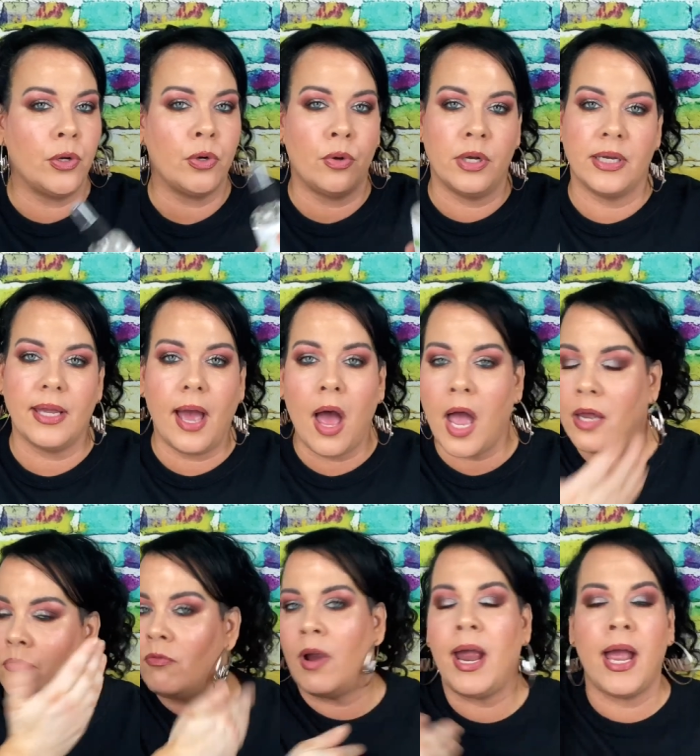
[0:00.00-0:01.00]
it on a
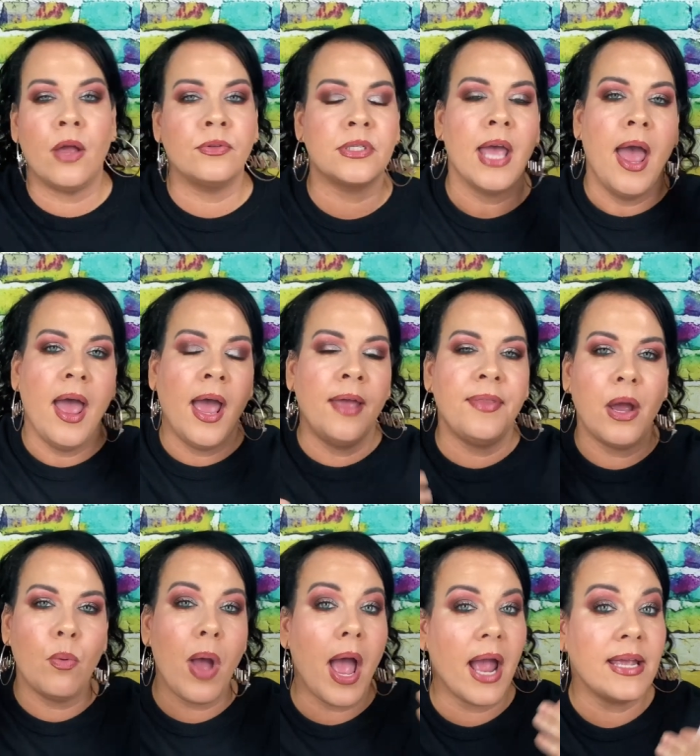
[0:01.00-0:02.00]
cotton round, and
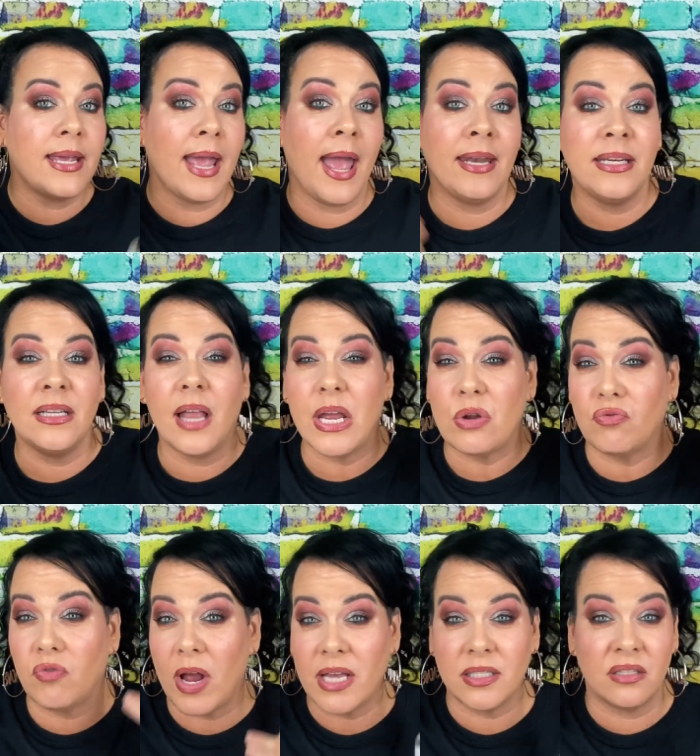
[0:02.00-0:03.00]
that way I get any like
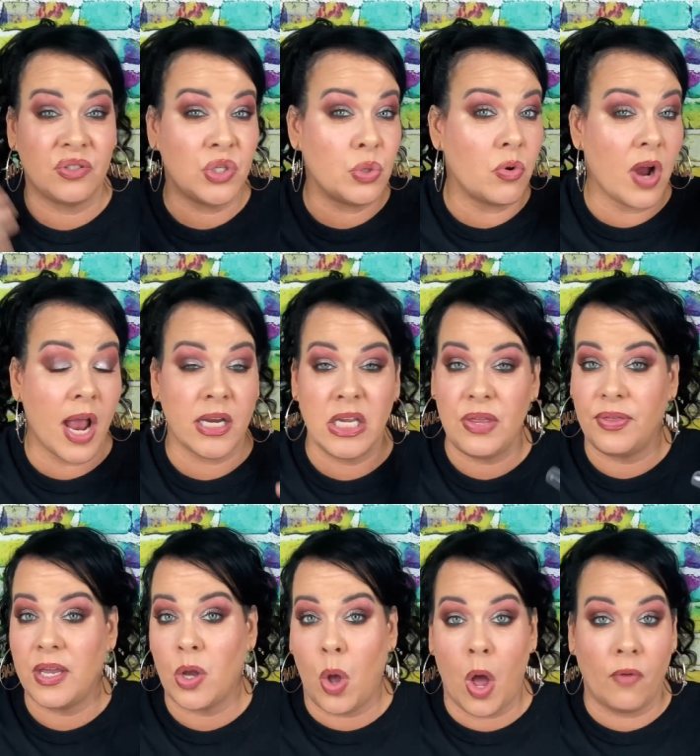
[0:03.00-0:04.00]
residue or
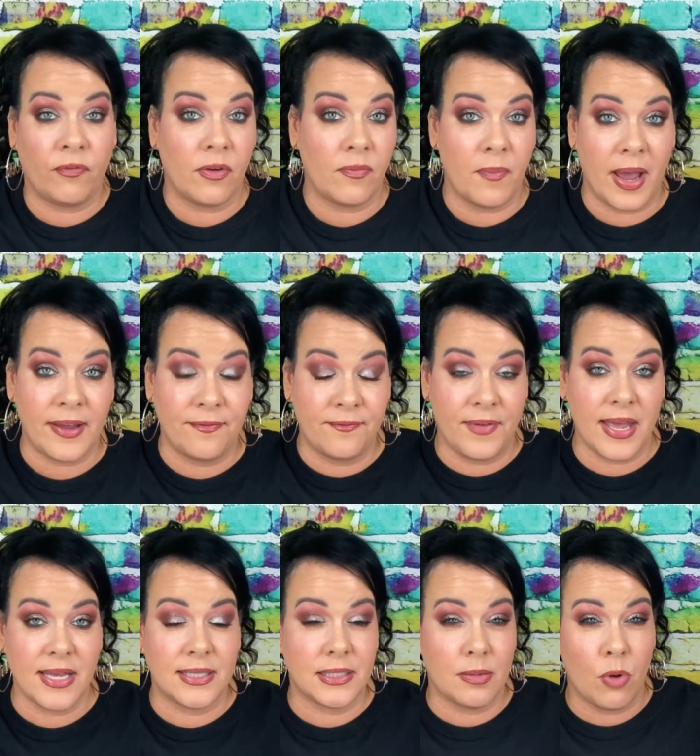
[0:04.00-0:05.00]
anything off of my
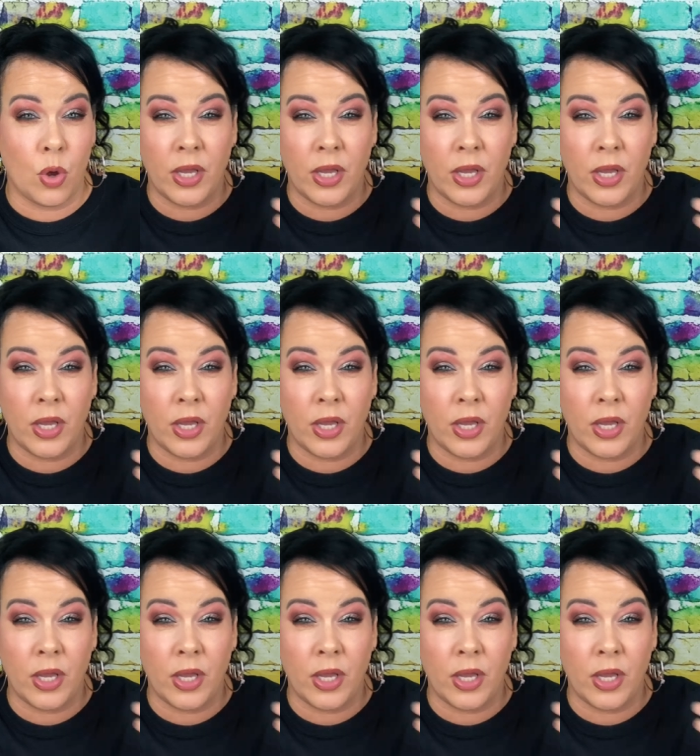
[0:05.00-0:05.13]
face,